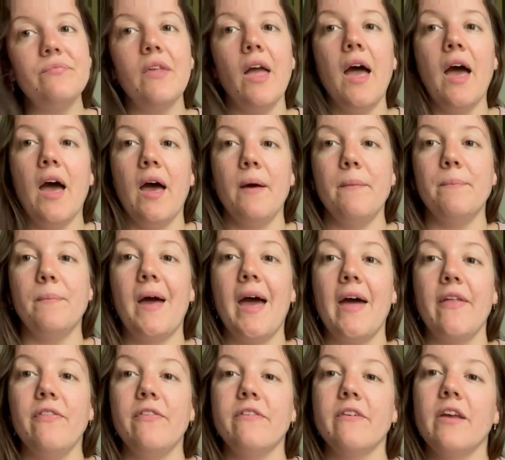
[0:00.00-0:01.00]

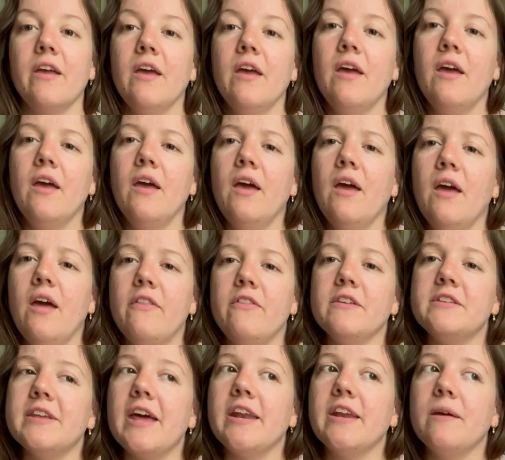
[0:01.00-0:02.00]
And the
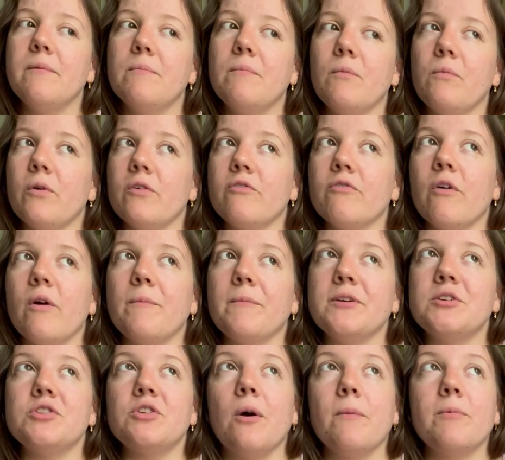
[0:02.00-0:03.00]
denim was from a
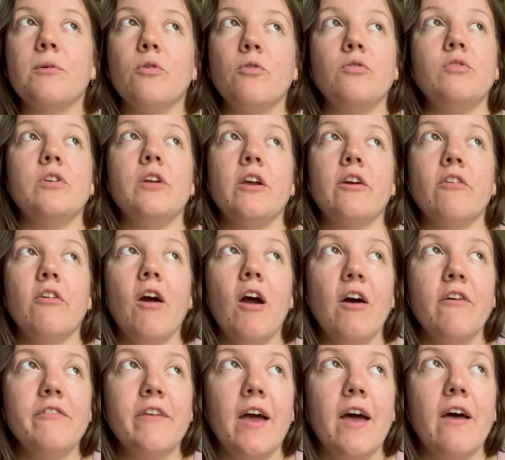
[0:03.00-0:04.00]
shop called New
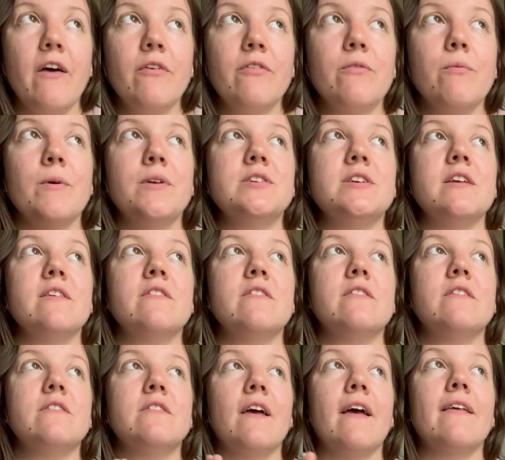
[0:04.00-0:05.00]
Craft House, which
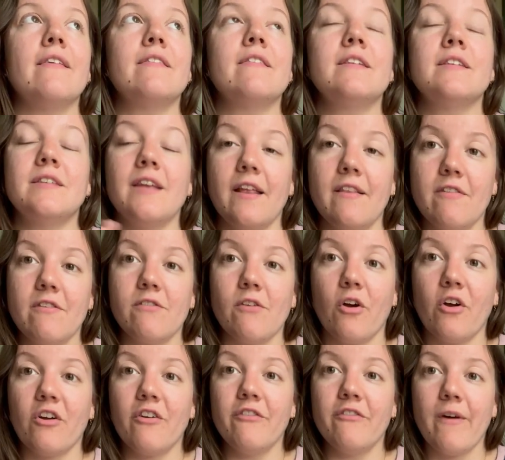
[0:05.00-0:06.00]
is, does dead
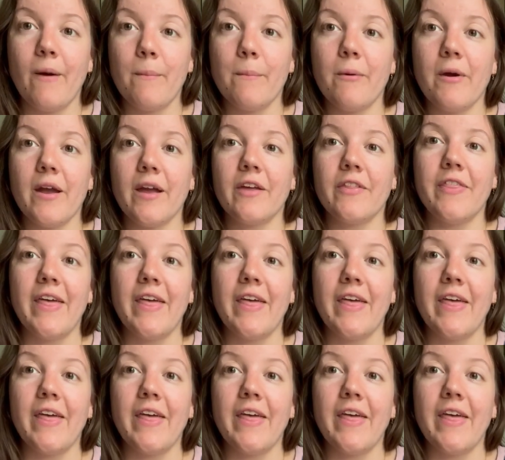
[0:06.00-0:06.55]
stock fabric.